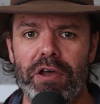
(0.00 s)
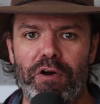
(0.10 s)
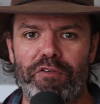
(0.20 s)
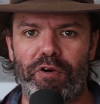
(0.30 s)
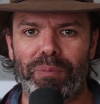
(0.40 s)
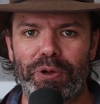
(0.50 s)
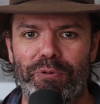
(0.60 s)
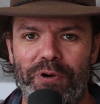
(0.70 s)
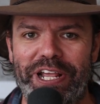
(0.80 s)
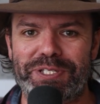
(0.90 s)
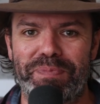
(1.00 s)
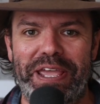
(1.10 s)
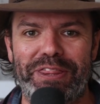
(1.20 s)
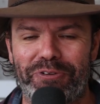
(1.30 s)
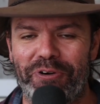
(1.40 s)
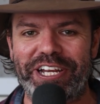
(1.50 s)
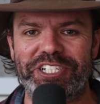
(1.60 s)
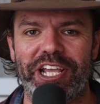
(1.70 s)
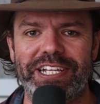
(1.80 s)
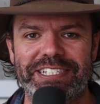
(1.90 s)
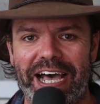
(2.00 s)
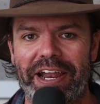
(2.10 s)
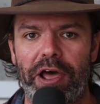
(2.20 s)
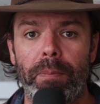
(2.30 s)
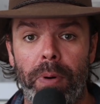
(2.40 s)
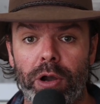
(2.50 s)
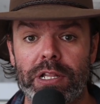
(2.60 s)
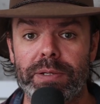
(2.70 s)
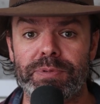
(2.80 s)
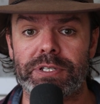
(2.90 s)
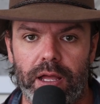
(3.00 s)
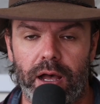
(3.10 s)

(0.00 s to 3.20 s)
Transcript: from the ResMed 3G data apocalypse.